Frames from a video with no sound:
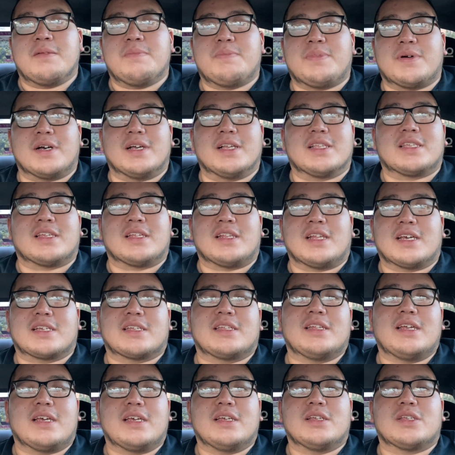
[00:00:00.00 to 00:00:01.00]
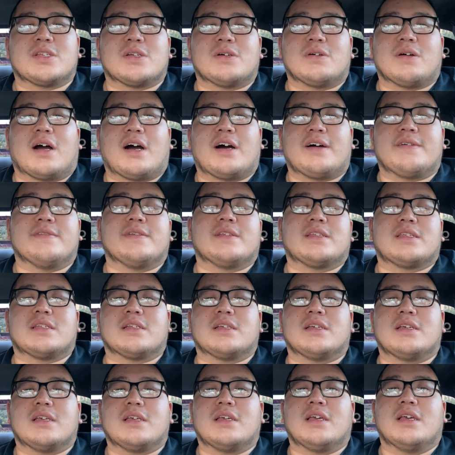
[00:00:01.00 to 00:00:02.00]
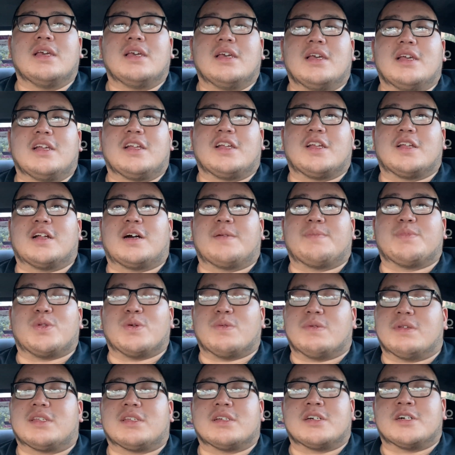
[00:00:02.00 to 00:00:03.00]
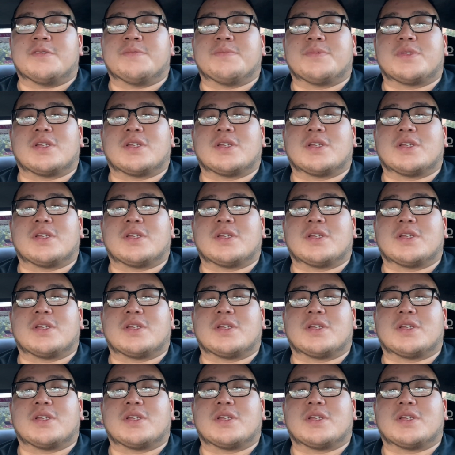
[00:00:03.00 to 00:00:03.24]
but it's the next day, so obviously, you know, I'm doing something.